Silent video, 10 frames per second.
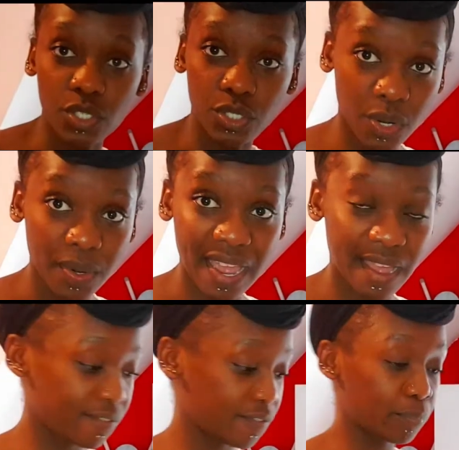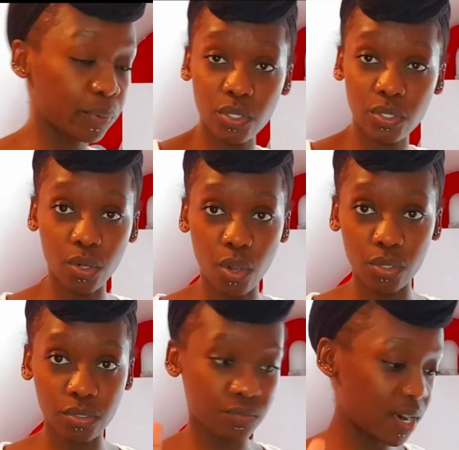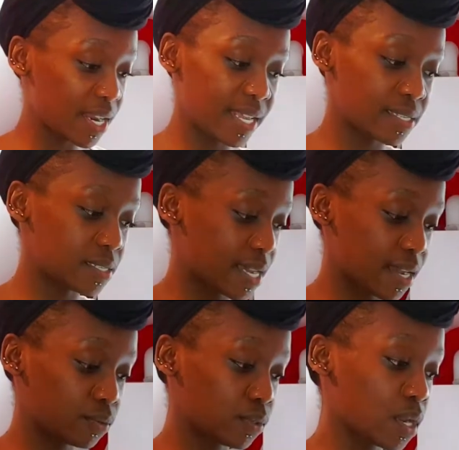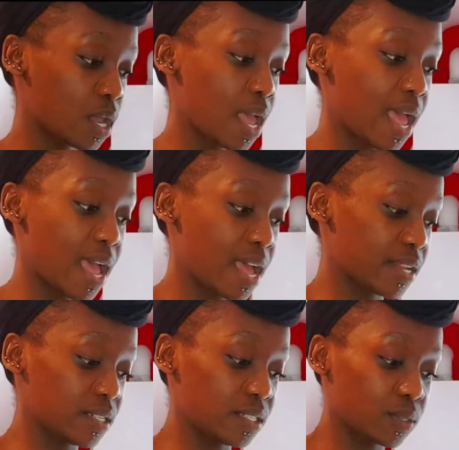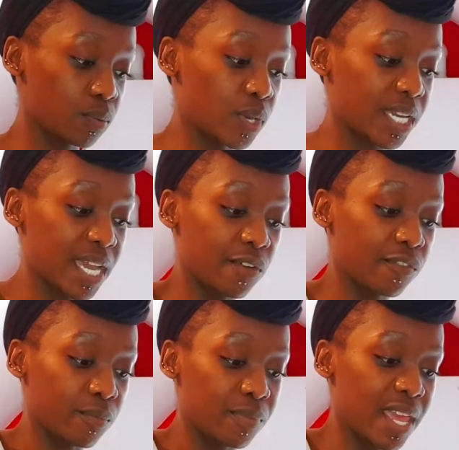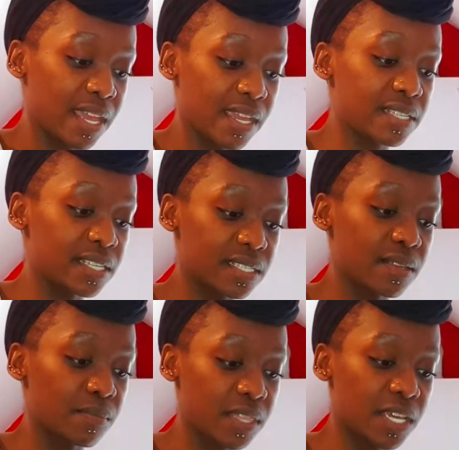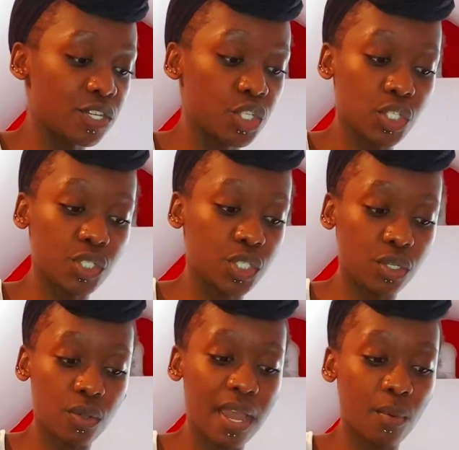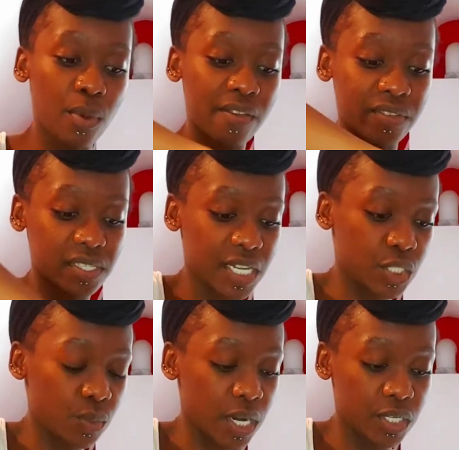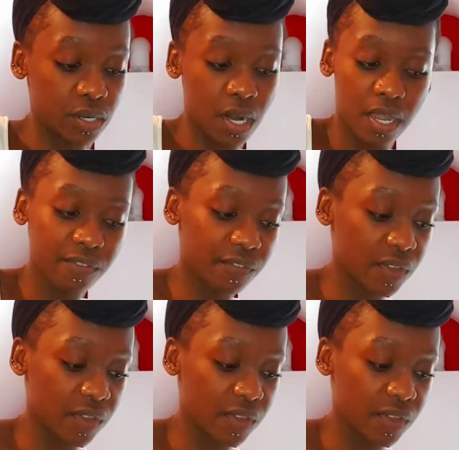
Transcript: you don't have, pros and cons, write a list down and work it out from there. Is it something that you should do at whatever stage you are in your life?